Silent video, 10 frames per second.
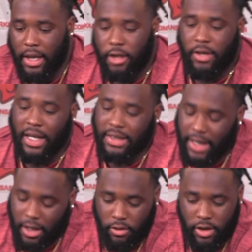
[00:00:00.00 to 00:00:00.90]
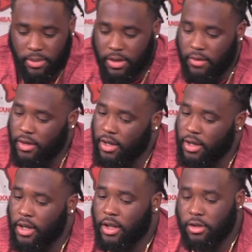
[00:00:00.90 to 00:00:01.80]
You got Zach Williams over
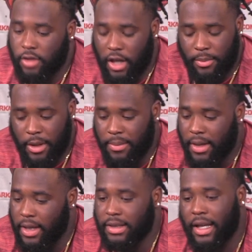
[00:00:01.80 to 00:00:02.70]
there trying to make plays.